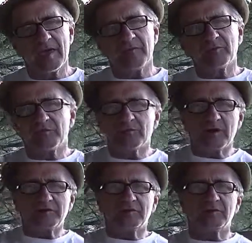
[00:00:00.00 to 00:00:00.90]
But for the
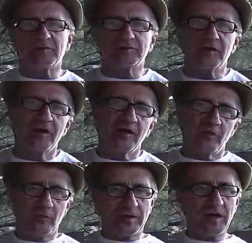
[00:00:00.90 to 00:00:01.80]
rest of us,
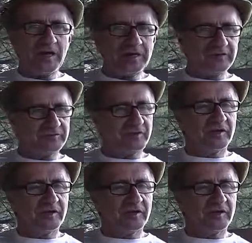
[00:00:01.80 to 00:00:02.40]
we kind of